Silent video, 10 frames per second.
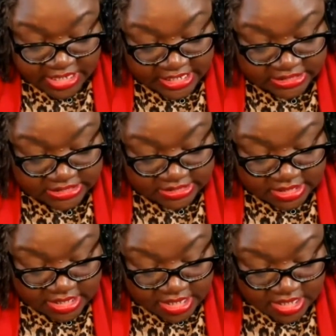each
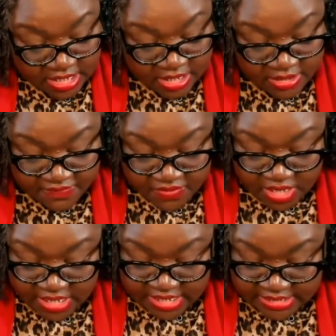of
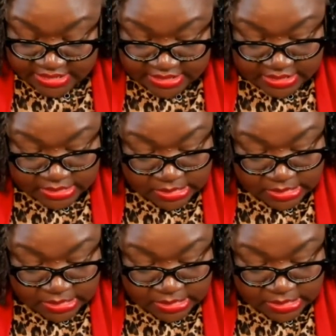us.